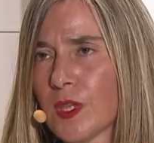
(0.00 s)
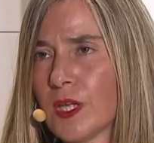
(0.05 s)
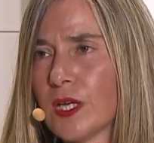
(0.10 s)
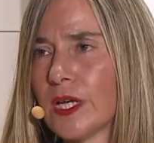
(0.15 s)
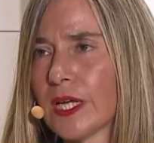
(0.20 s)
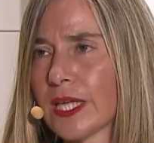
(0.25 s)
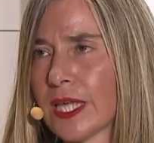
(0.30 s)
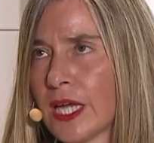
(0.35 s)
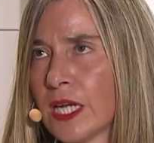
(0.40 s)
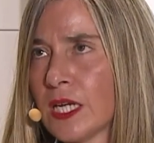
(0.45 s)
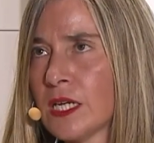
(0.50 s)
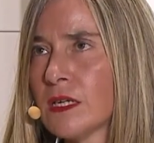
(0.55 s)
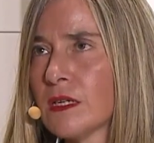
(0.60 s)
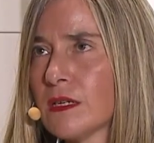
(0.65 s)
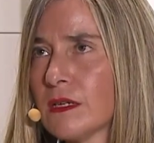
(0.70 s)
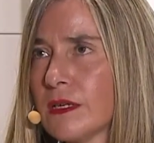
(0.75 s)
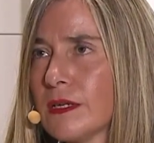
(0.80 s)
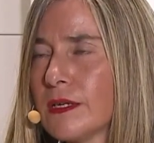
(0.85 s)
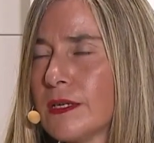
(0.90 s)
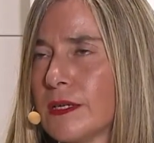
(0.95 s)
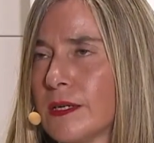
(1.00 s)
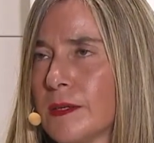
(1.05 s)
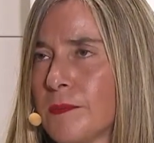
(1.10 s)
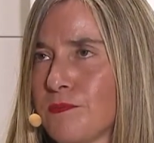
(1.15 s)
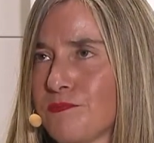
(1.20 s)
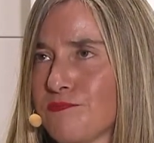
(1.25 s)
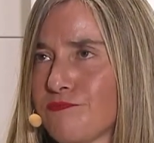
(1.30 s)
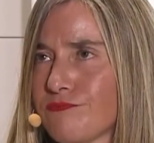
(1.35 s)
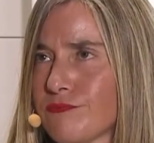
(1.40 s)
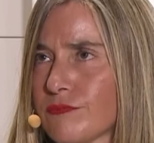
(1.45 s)
again,
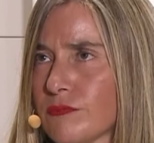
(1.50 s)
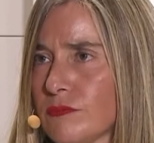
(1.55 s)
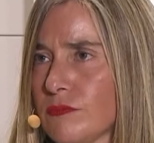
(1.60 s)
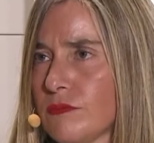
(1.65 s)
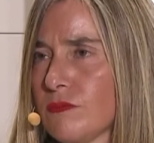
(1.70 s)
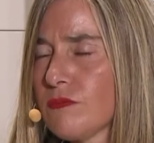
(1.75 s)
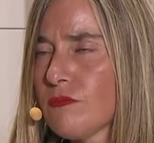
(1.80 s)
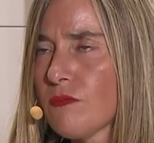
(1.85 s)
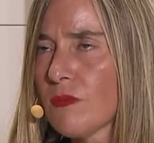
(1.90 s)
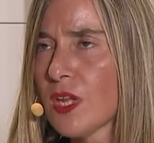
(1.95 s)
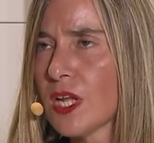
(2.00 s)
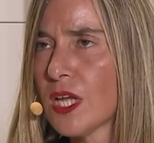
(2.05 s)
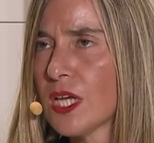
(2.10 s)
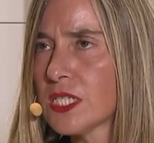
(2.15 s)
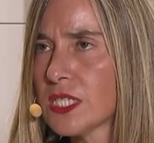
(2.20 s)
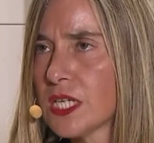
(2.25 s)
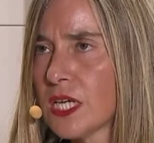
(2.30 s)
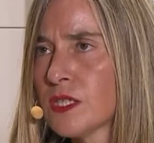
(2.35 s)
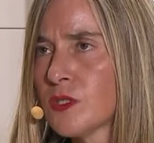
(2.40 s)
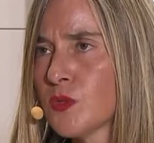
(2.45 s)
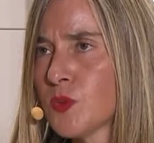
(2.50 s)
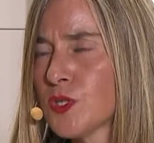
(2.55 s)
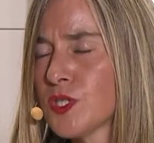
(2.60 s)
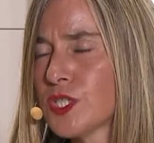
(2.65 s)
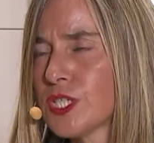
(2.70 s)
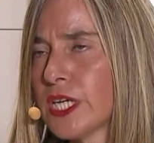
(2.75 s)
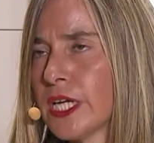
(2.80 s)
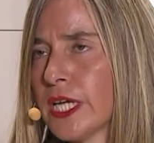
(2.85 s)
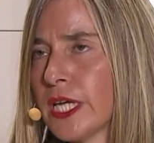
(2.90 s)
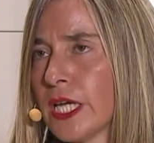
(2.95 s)
as Jens was
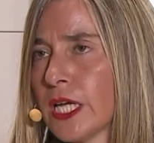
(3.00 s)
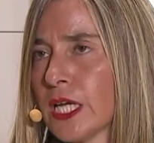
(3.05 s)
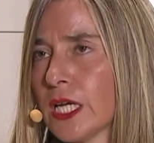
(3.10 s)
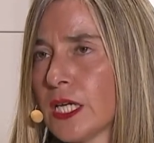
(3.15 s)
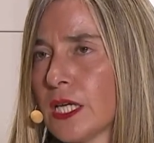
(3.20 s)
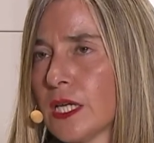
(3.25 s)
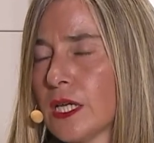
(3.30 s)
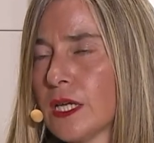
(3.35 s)
saying,